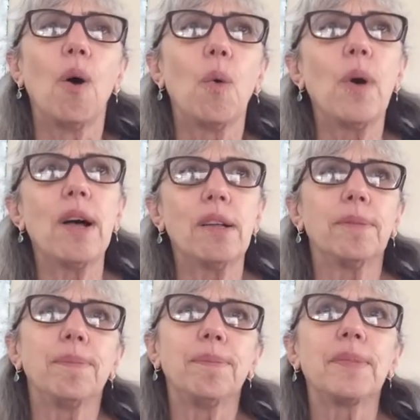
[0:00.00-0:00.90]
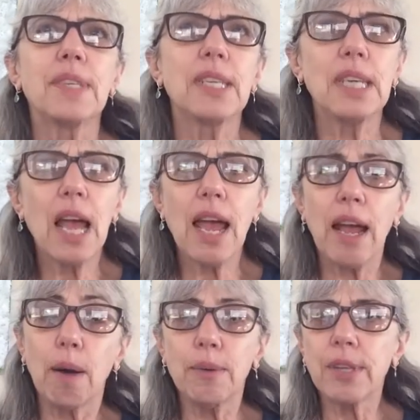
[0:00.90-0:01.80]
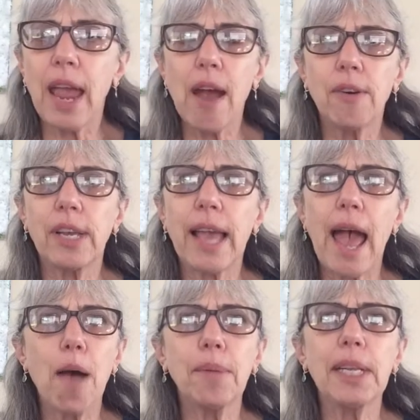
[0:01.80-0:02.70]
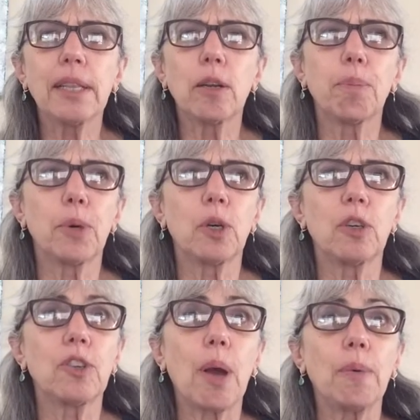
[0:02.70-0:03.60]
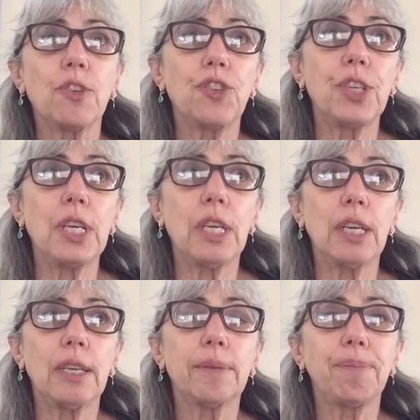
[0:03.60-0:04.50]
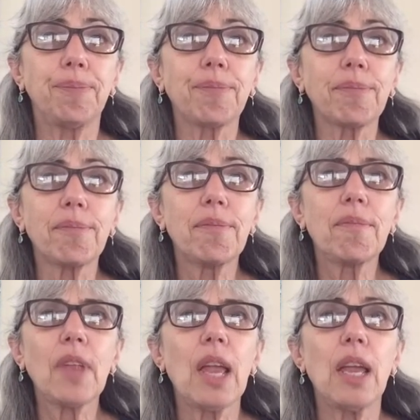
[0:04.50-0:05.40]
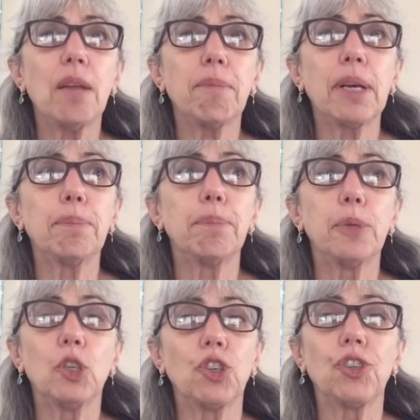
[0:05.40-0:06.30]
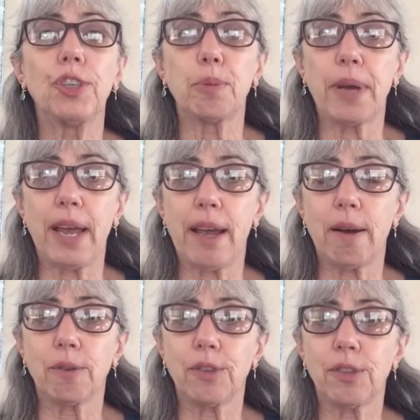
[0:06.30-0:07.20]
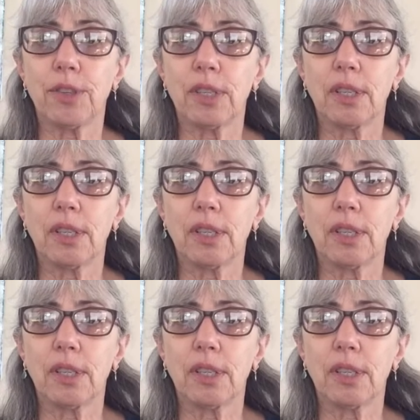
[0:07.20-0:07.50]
Well, today I was counting how many little birds I was seeing in my bush near my house.